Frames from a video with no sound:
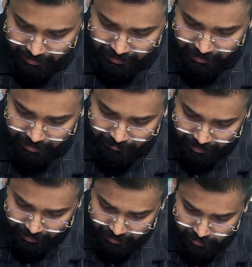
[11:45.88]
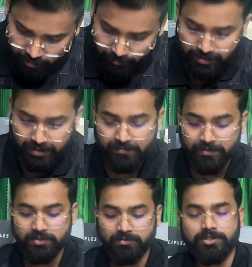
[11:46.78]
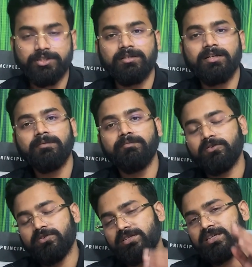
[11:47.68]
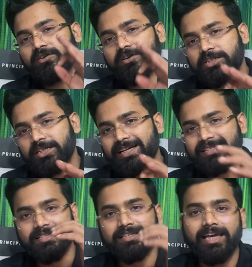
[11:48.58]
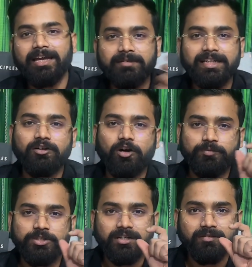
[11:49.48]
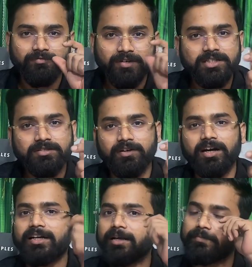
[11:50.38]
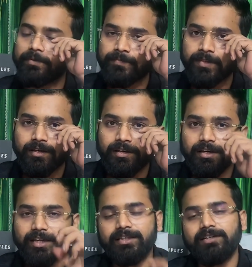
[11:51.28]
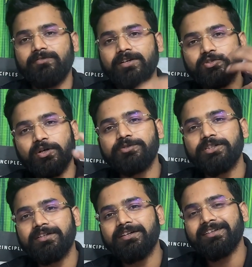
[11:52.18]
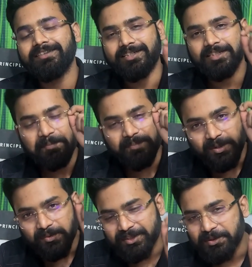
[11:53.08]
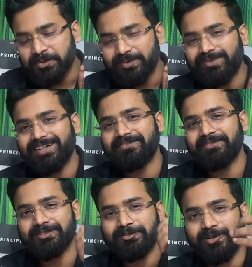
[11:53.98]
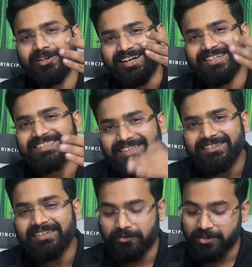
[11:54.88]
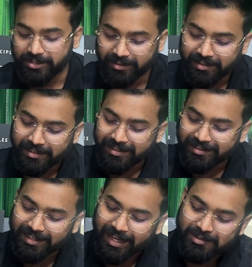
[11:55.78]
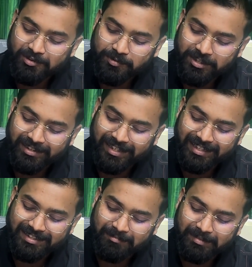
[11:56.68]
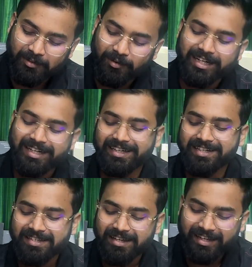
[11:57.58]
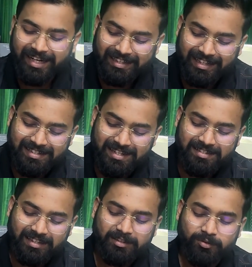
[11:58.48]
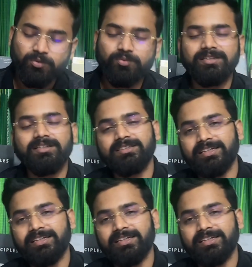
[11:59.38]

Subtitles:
tremendous job in this first question, because he or she has escaped that option first wala trap. In that first option, the statement was true, but it was not answering the question. The last option, there is something called ETS. ETS has nothing to do with this thing.